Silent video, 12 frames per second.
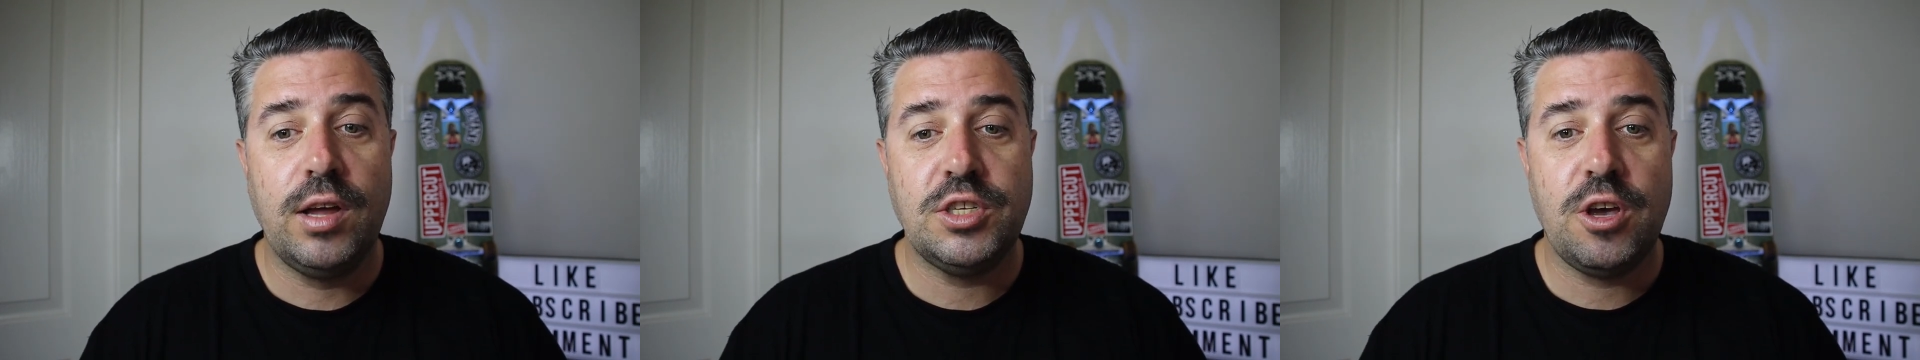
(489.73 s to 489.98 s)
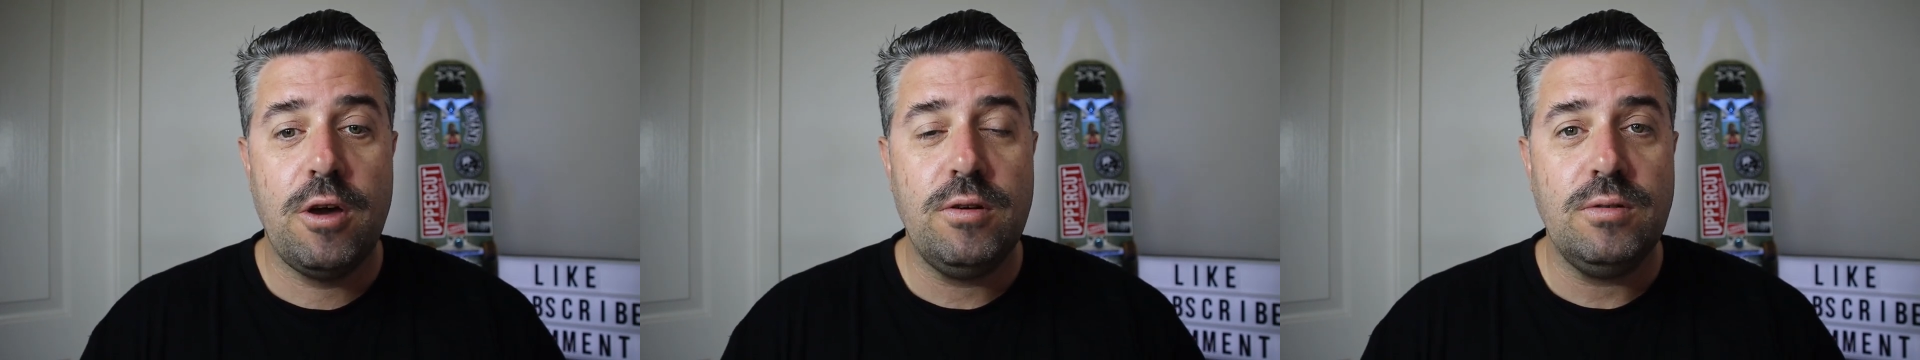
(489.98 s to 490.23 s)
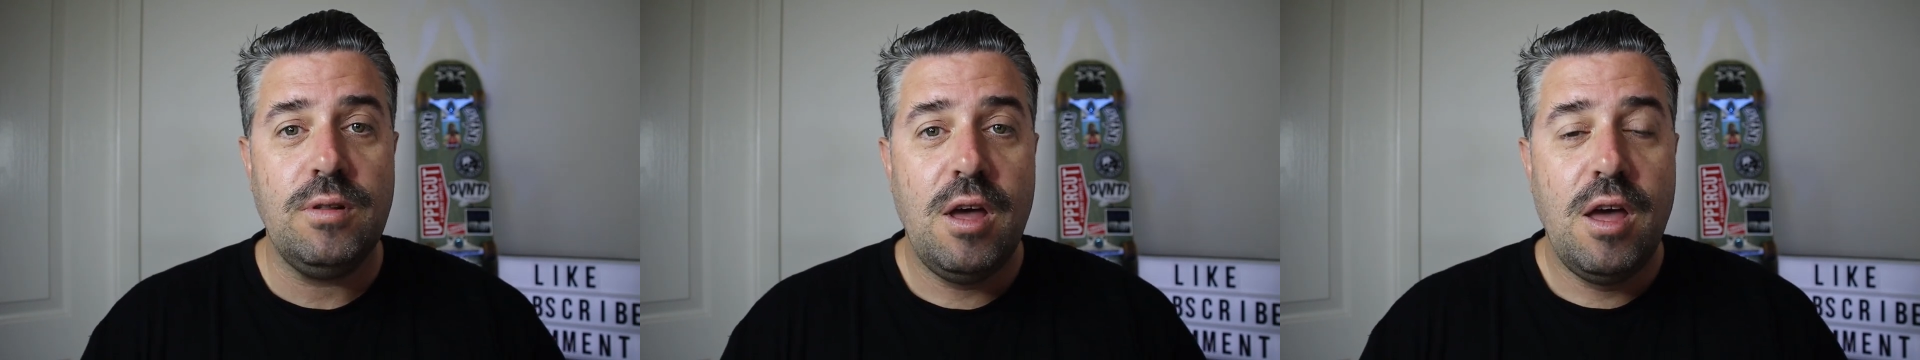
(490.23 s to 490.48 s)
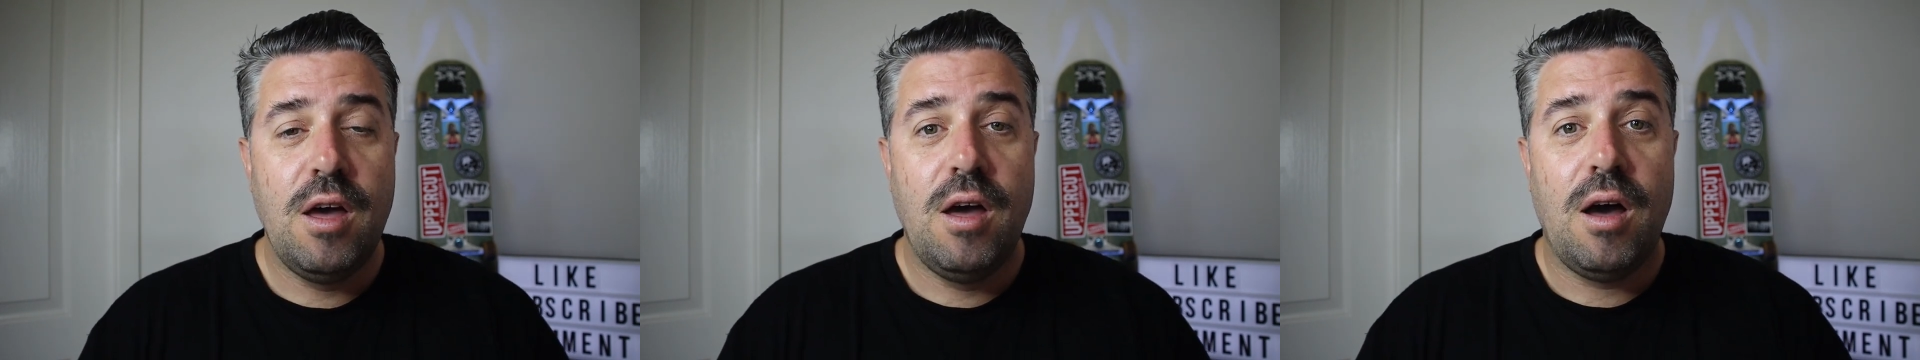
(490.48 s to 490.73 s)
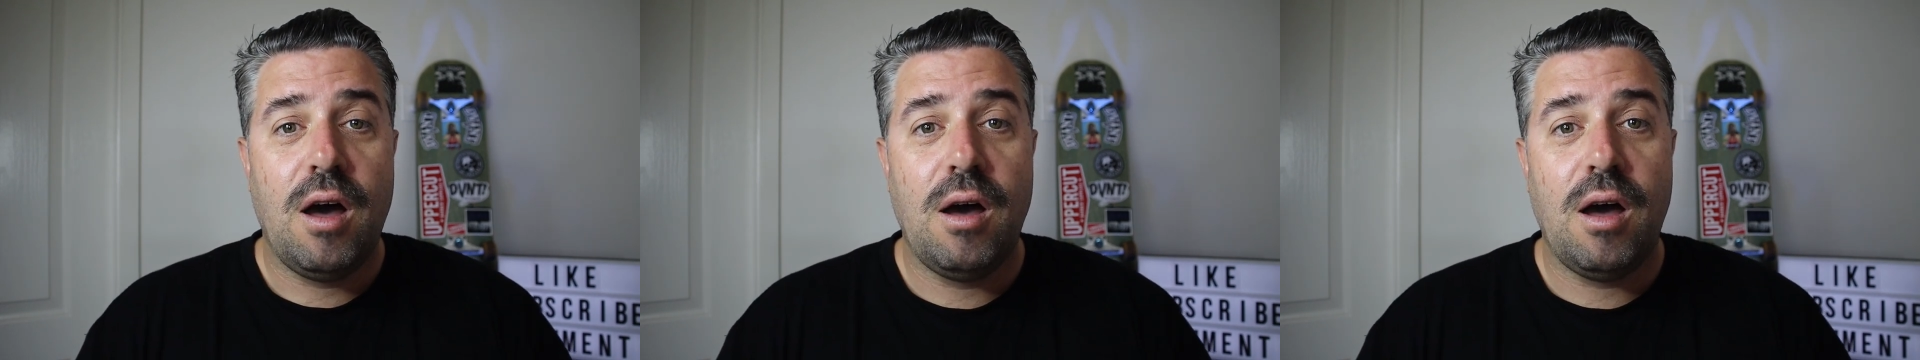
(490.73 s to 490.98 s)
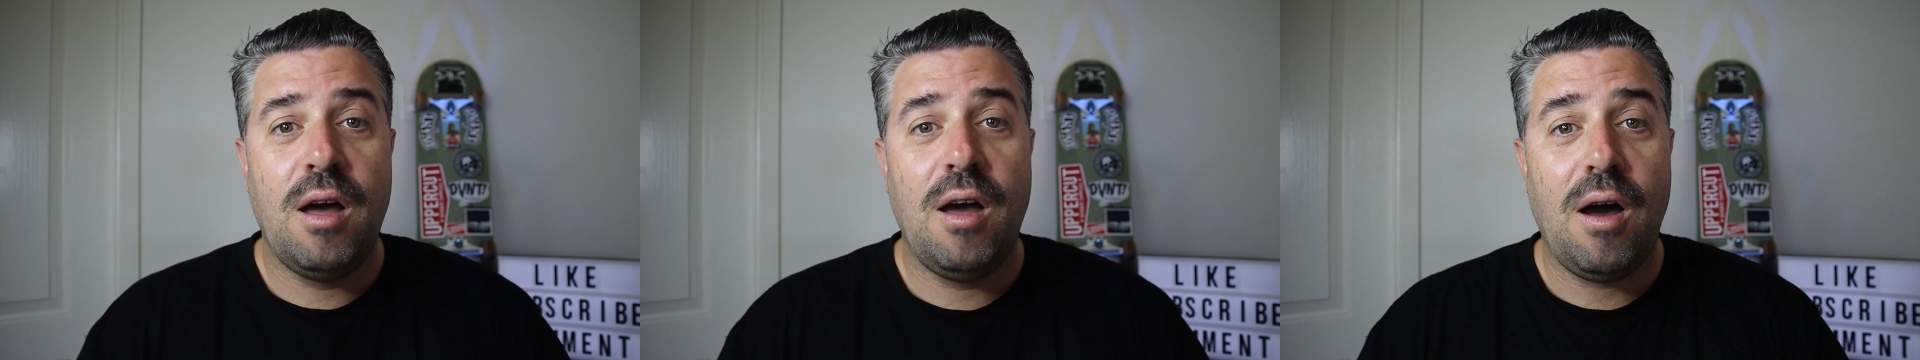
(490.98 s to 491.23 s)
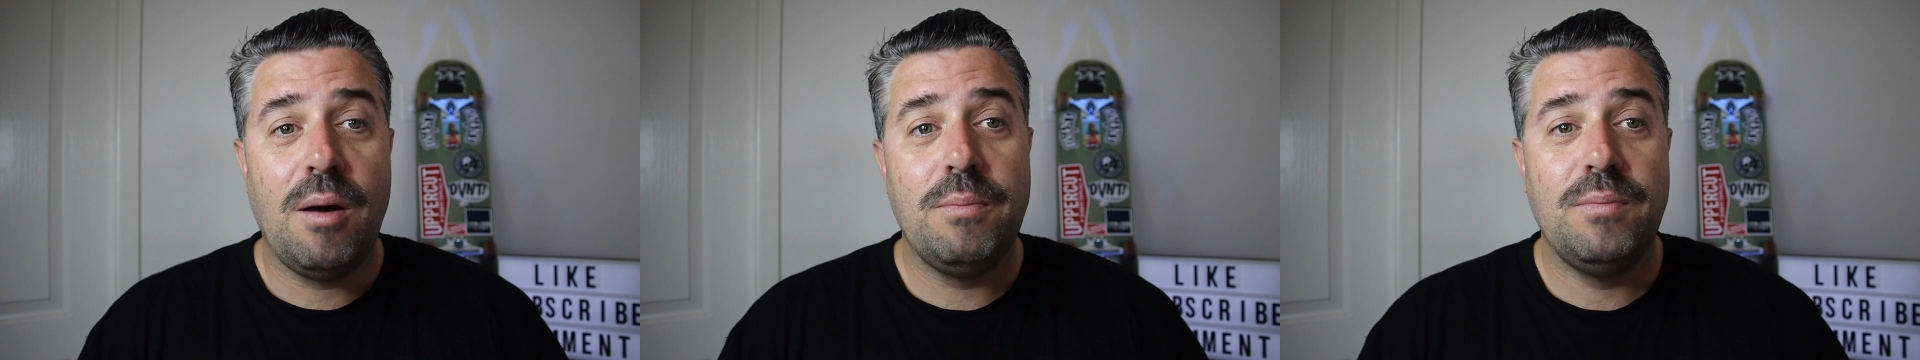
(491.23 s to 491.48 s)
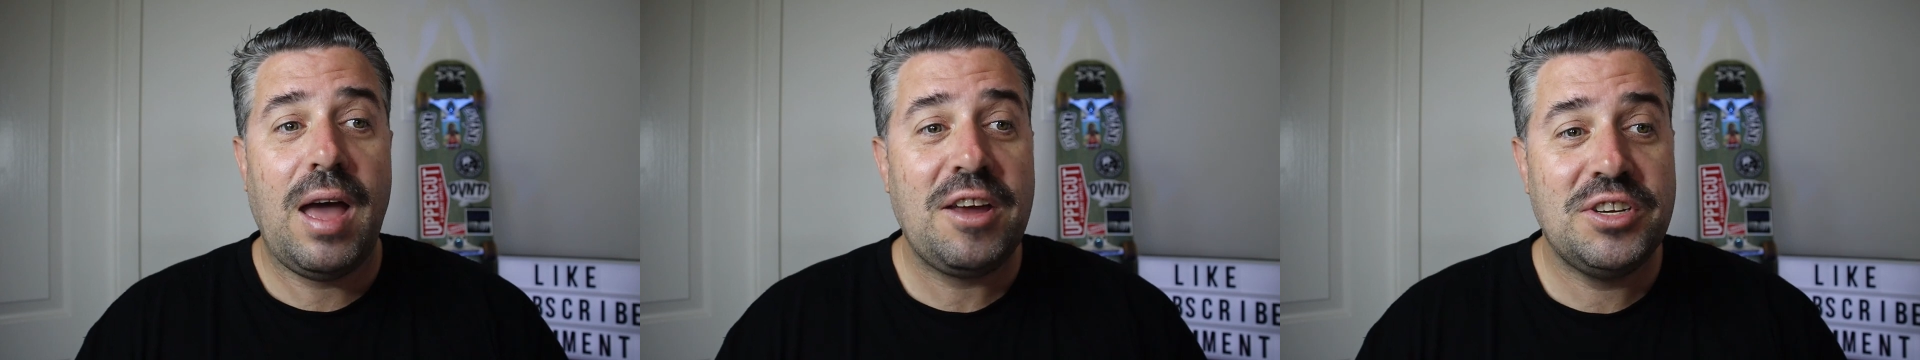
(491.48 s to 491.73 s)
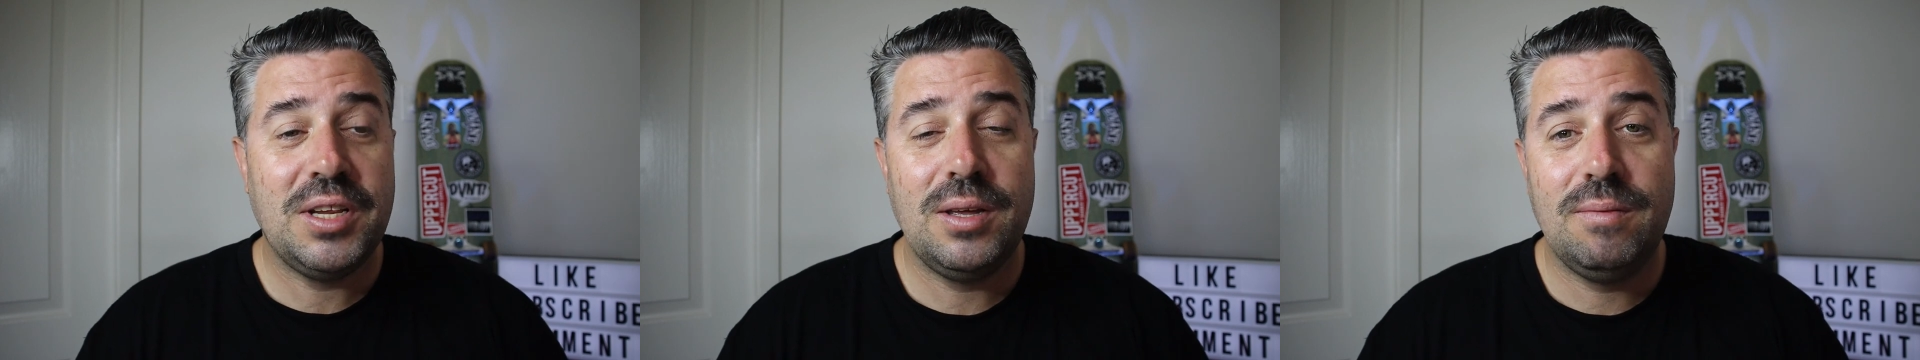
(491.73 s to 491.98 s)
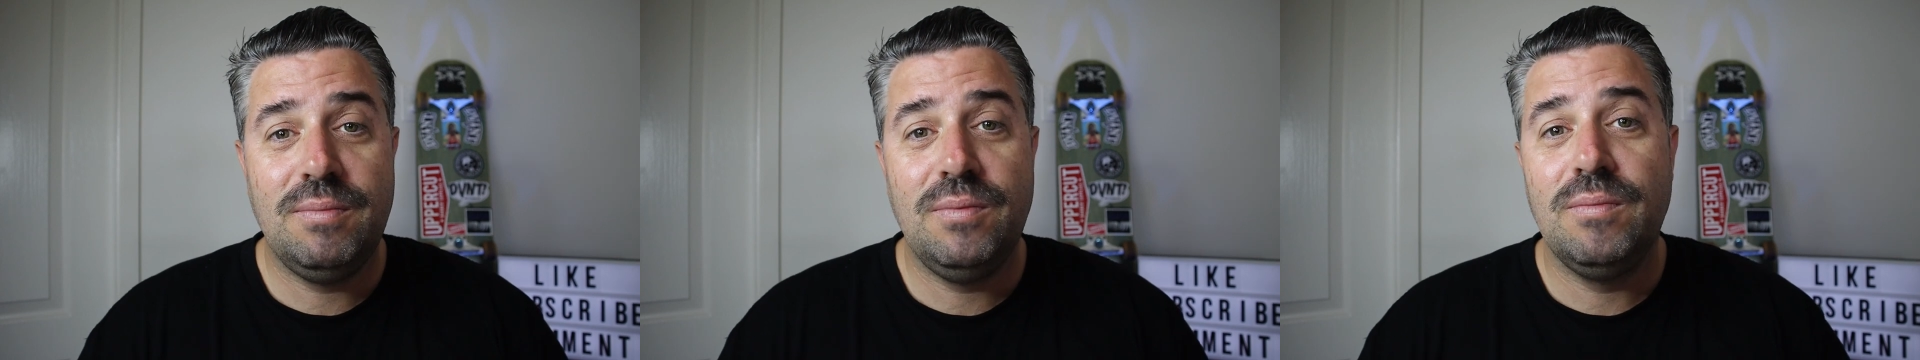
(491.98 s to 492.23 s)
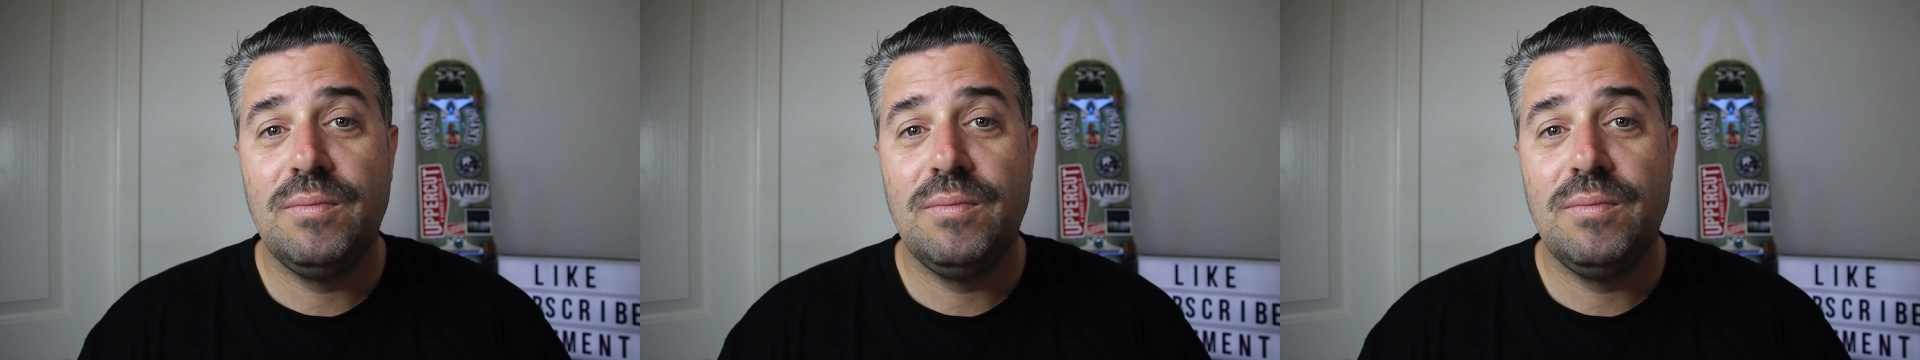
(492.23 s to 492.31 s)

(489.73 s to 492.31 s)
total. Uh, I'm actually